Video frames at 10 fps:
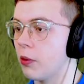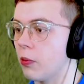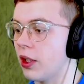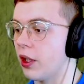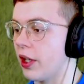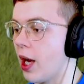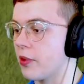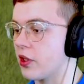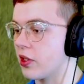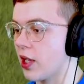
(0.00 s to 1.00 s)
one on the
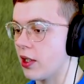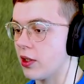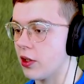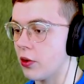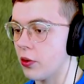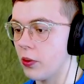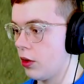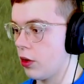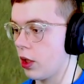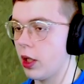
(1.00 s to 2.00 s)
opposite side too.
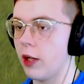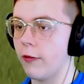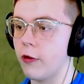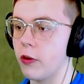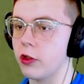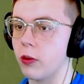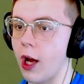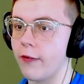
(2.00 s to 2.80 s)
They're gonna need a food trough,